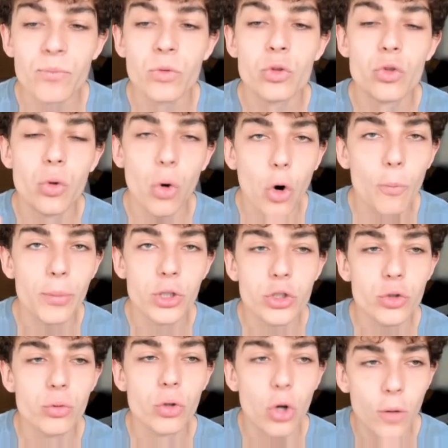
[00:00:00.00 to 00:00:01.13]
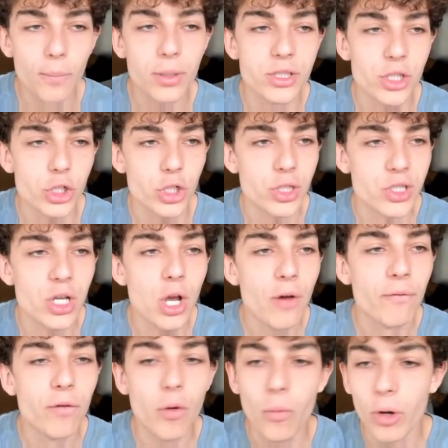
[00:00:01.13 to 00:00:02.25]
to open new long positions
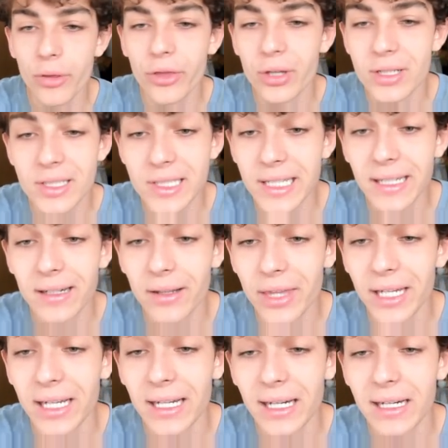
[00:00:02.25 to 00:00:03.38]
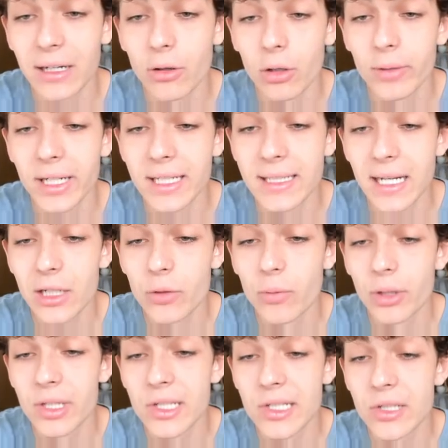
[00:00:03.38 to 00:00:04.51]
for one single thing, and I can already tell you
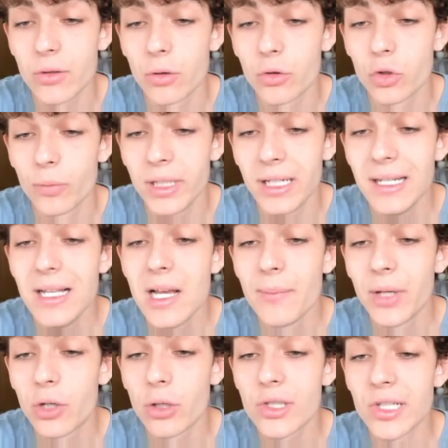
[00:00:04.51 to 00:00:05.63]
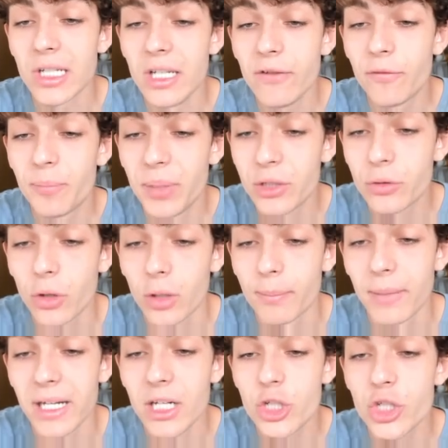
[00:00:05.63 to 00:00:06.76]
what this is going to be, because if Bitcoin
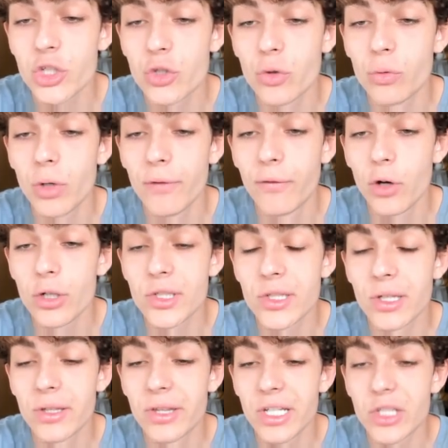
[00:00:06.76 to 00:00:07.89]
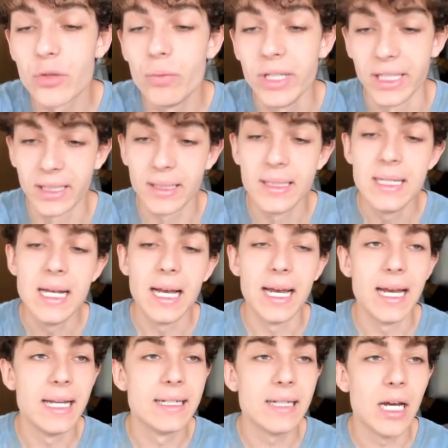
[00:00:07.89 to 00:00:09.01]
manages to reverse this week,
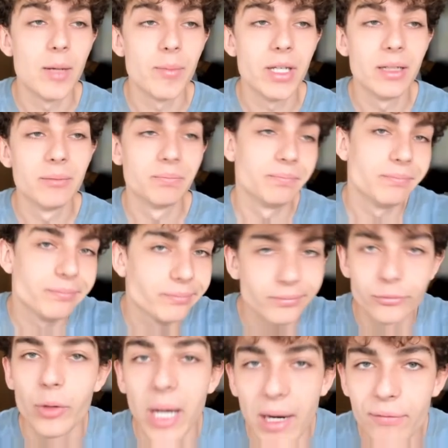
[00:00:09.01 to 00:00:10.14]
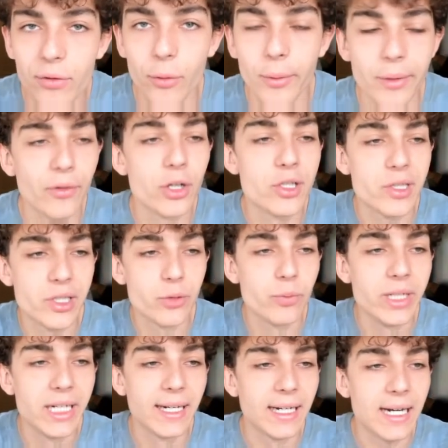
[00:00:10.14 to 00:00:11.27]
and I mean, we have to reverse this
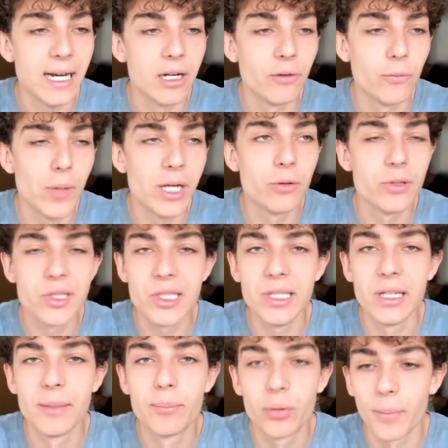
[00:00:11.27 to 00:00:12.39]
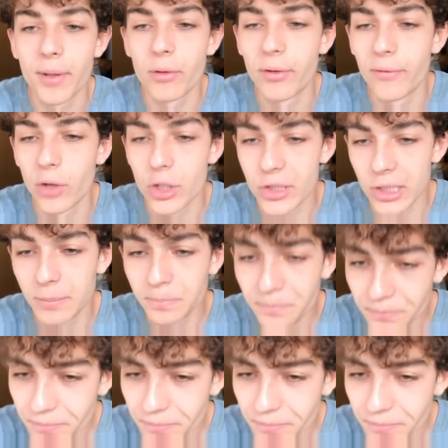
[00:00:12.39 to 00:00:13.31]
week in a kind of way to see a proper reversal.